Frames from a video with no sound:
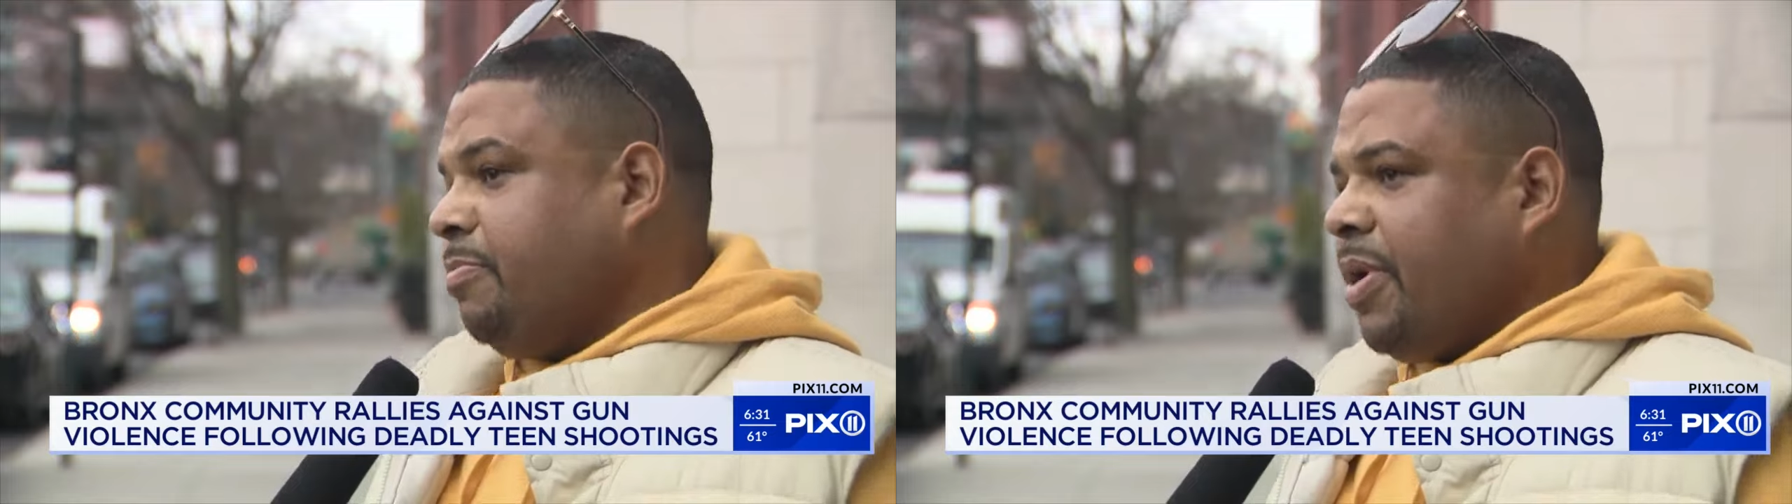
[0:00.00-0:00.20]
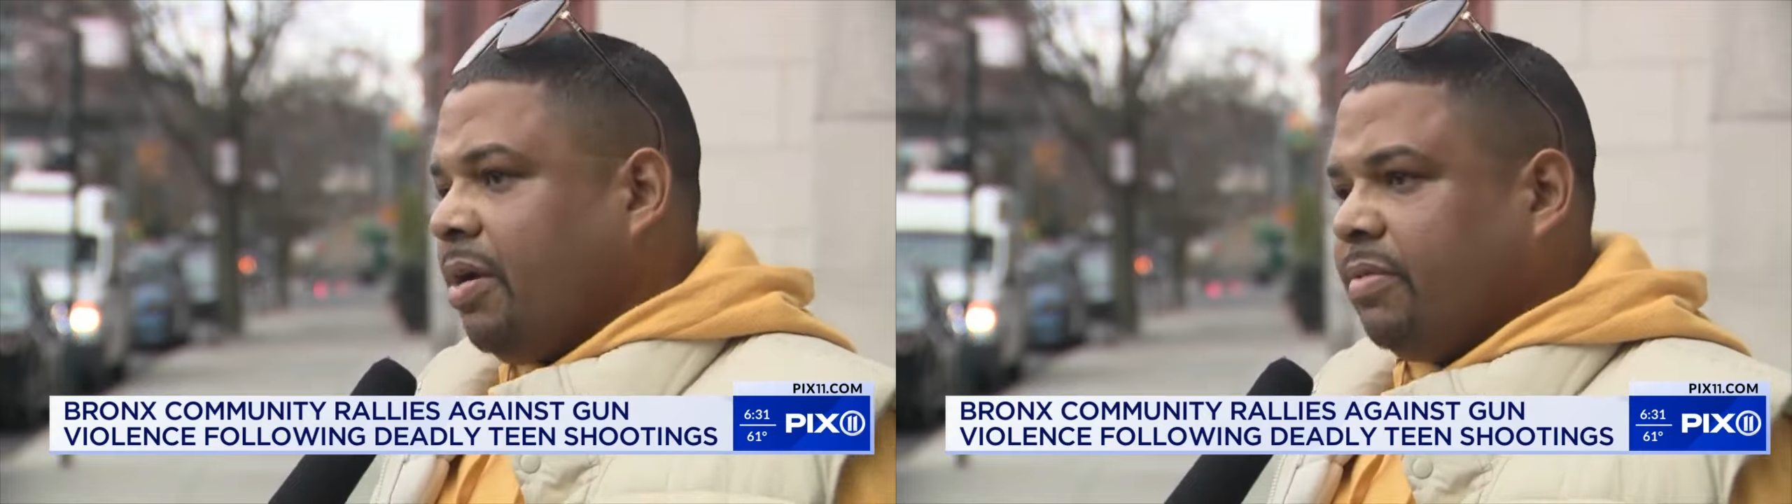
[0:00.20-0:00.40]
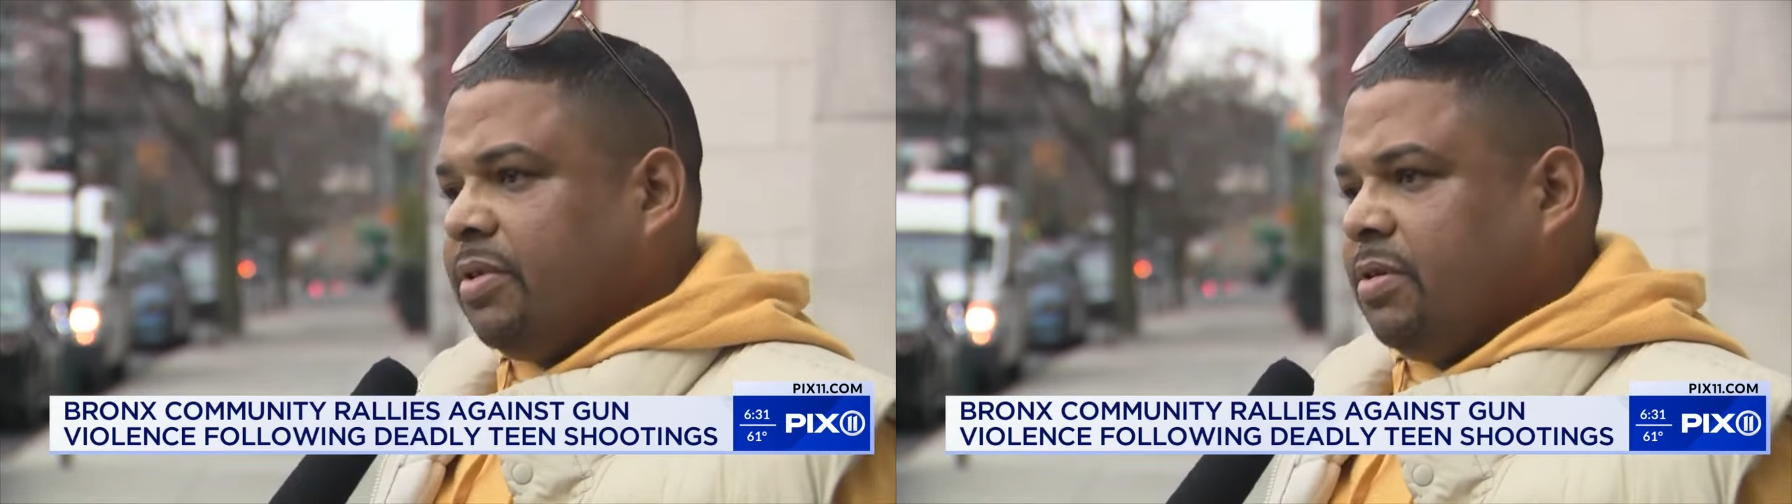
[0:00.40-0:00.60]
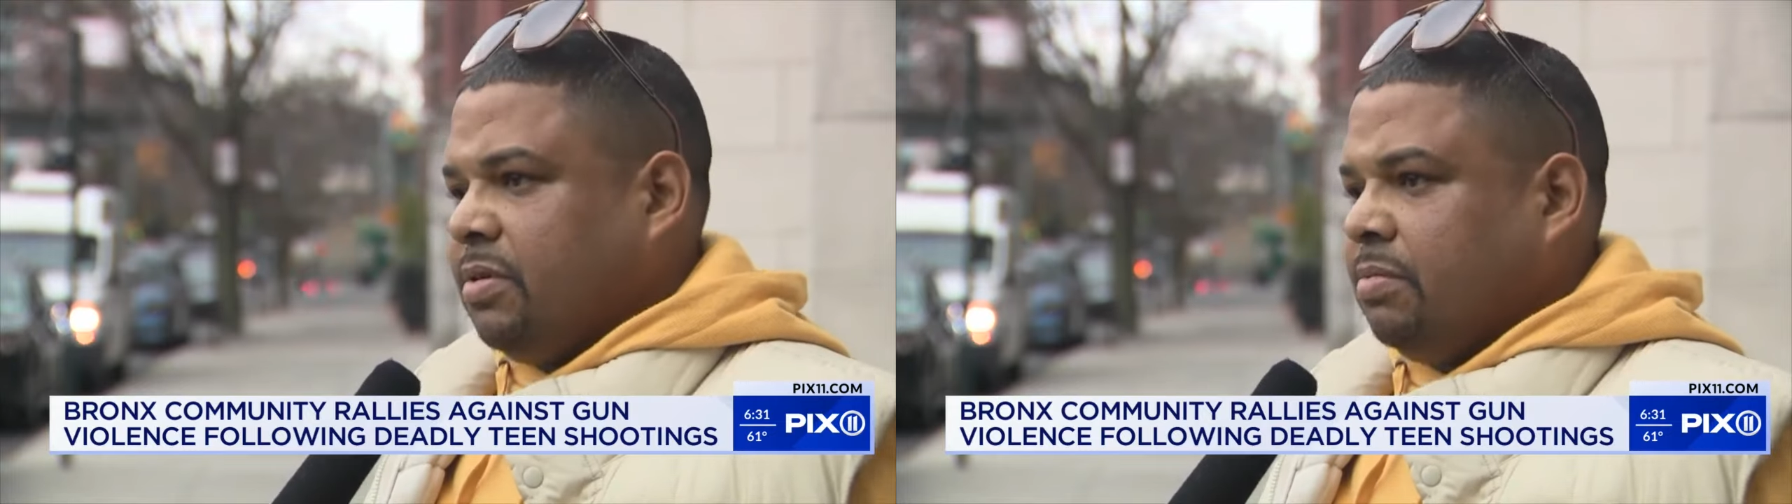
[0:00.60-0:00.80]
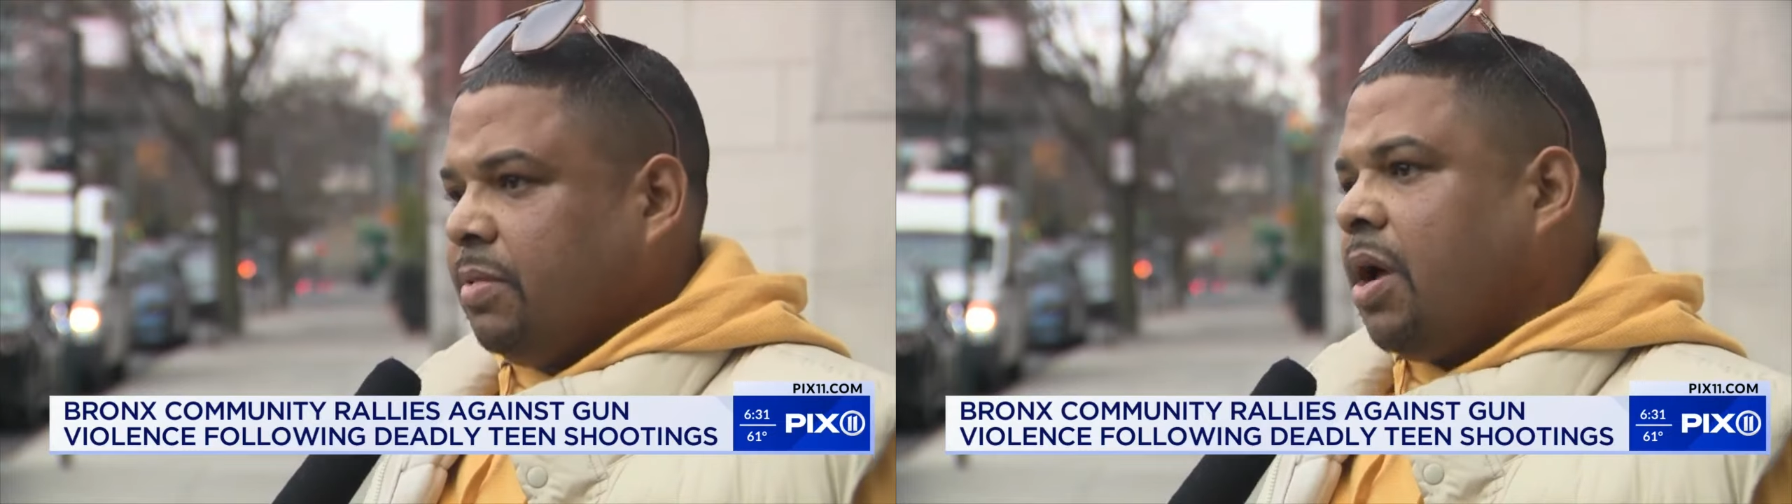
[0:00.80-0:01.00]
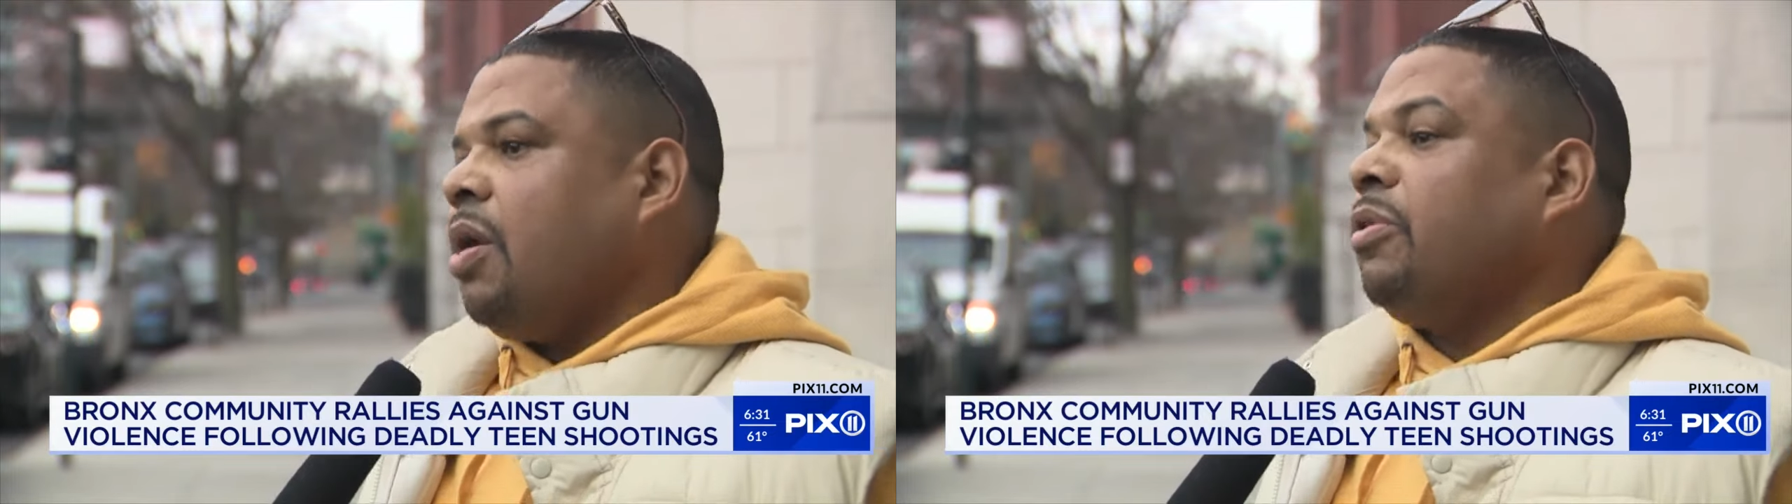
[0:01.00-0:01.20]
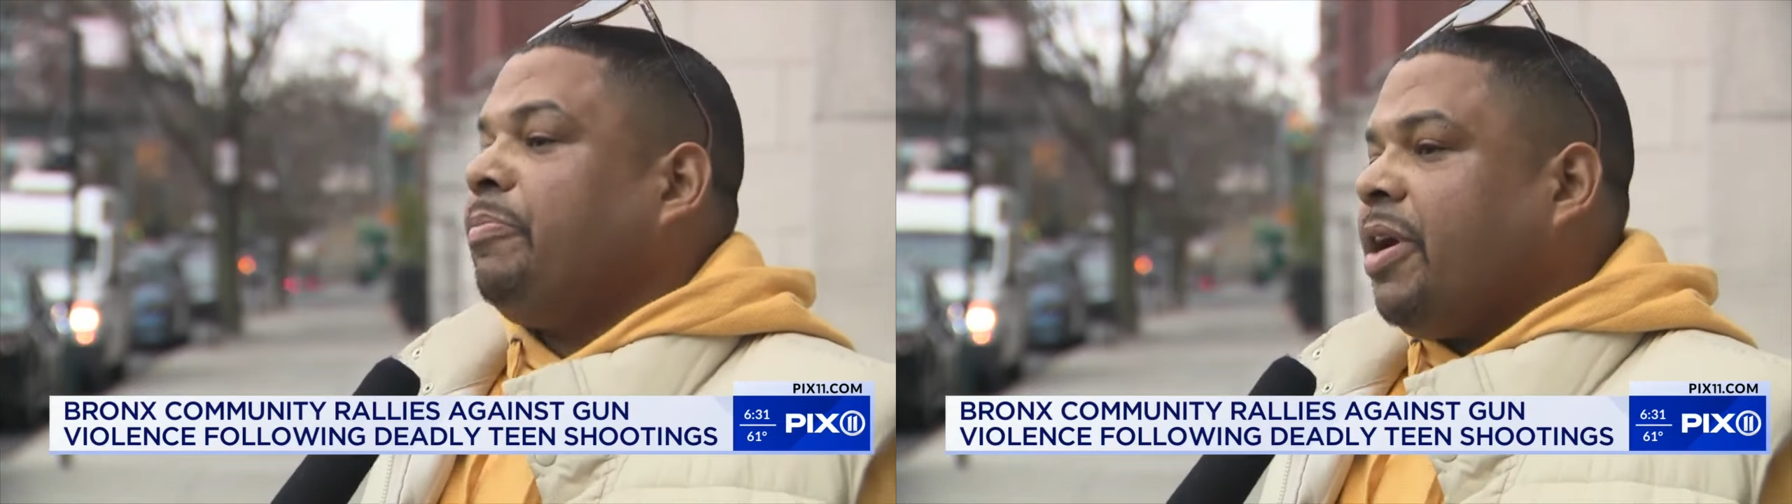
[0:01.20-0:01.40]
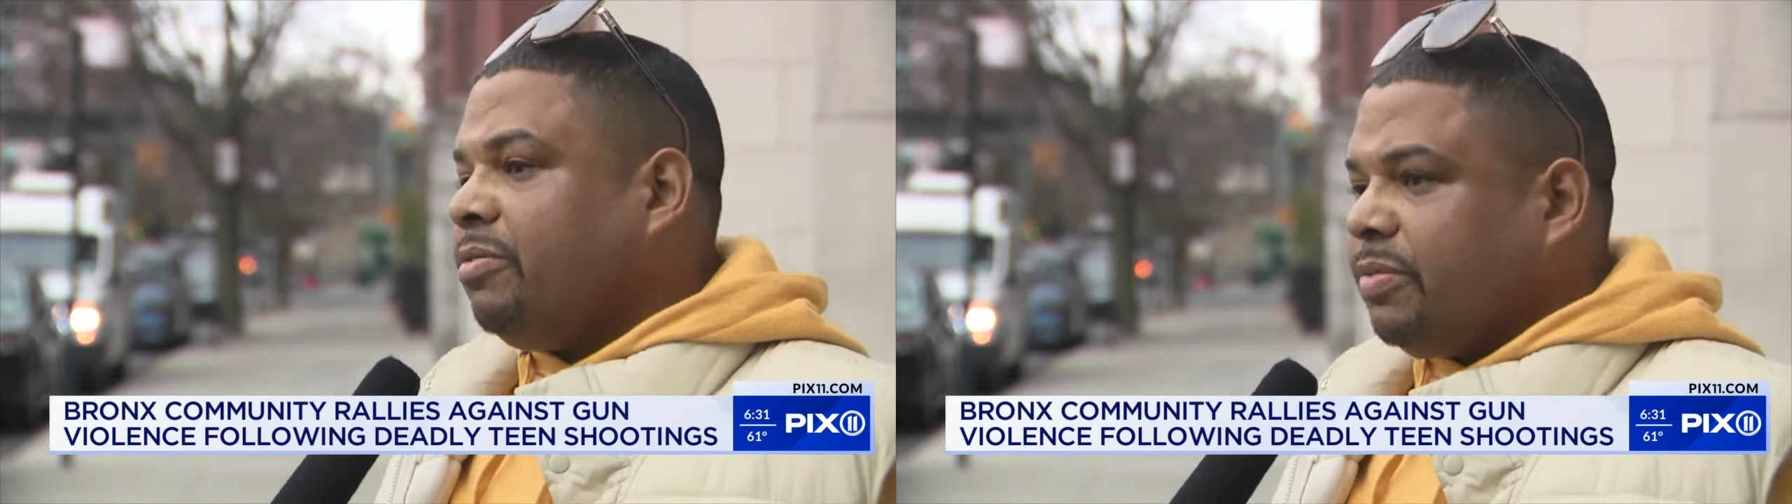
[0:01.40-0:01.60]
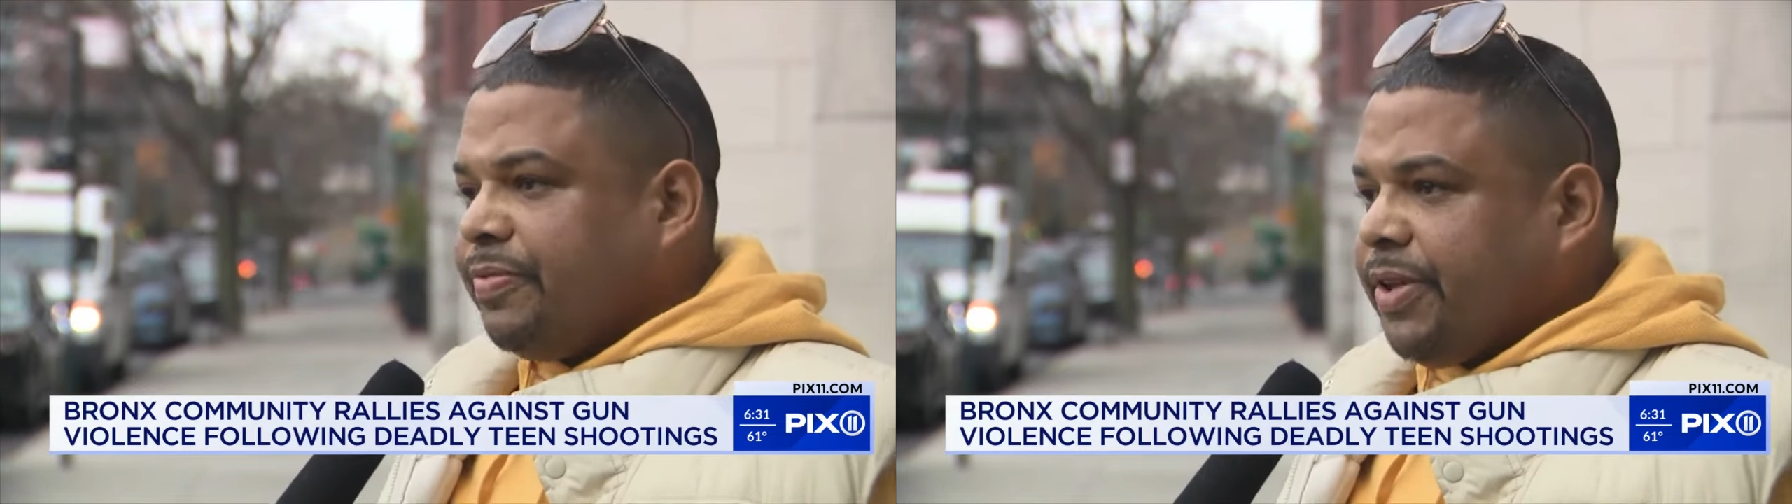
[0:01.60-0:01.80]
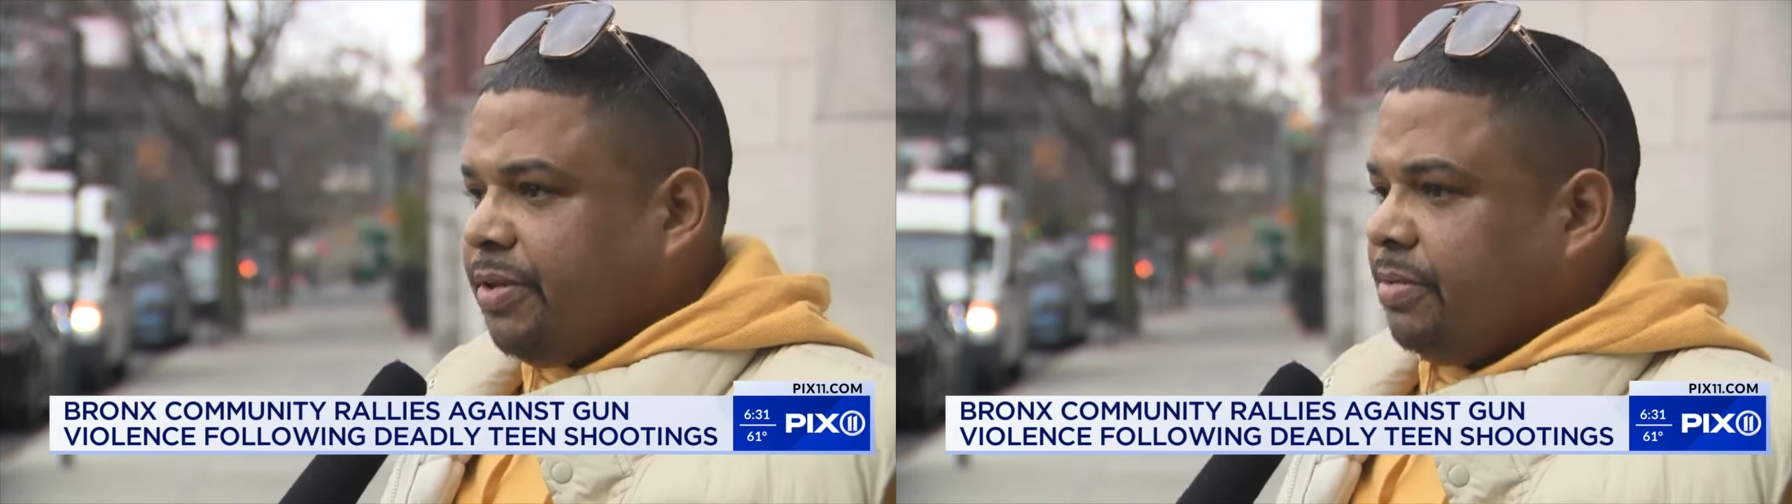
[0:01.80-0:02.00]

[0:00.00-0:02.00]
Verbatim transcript: parent how would parent feel.